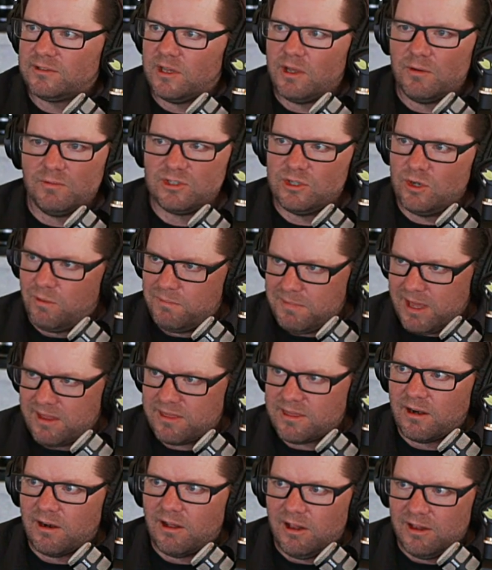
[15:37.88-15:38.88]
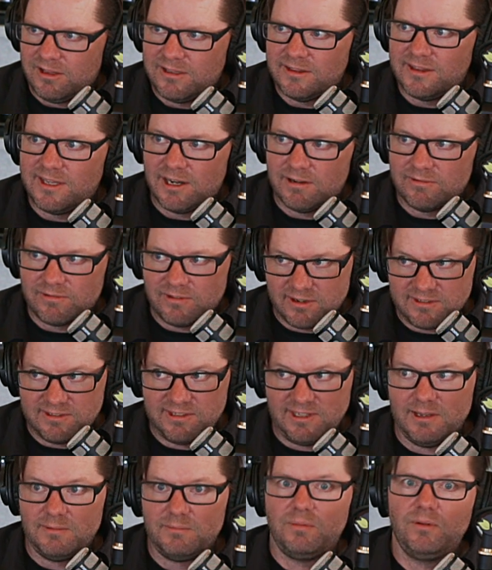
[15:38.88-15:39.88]
There was no methanol in there, for
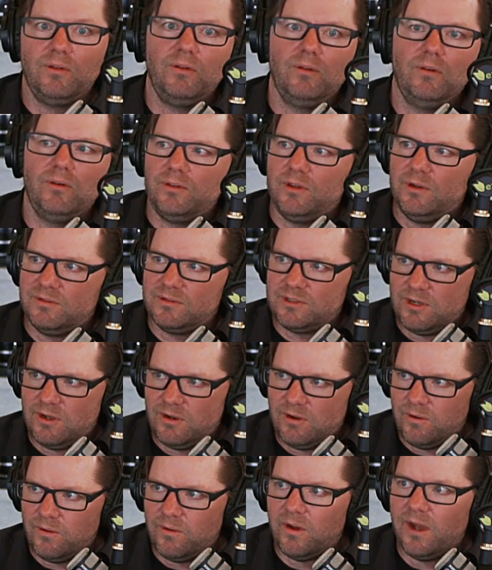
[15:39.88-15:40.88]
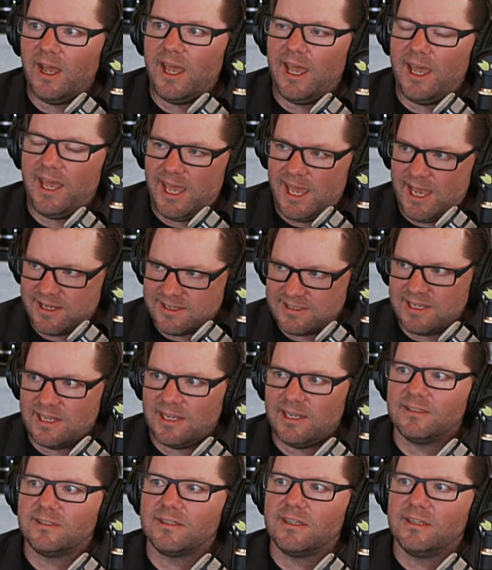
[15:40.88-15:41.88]
example, or there was no
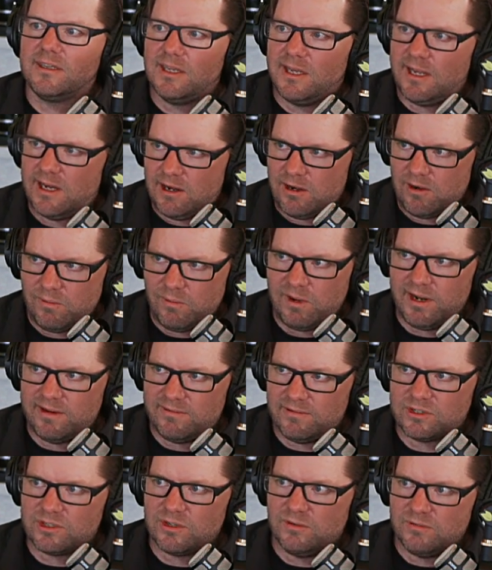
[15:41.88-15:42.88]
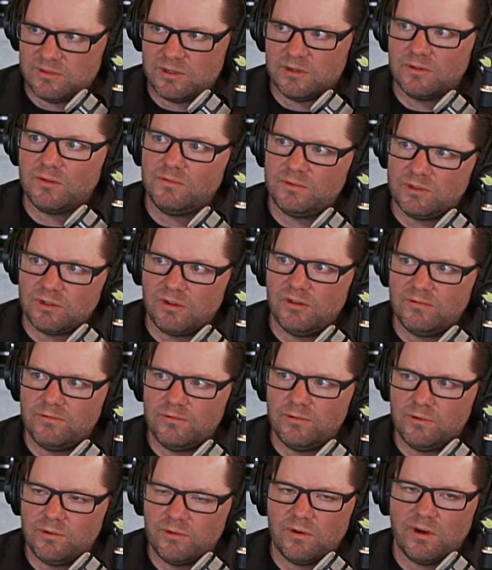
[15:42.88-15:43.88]
hexenes in there or whatever. So it was a good
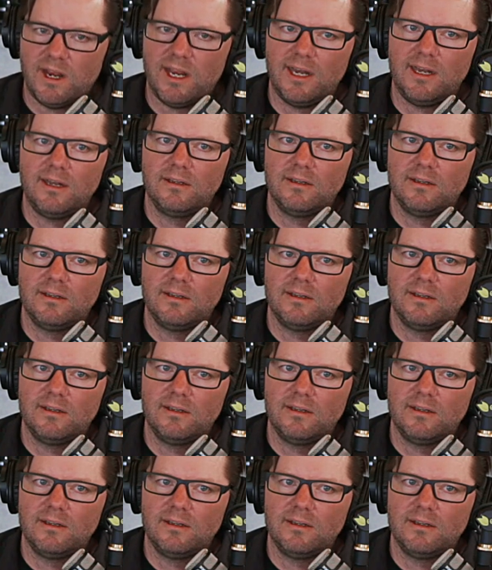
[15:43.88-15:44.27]
food grade.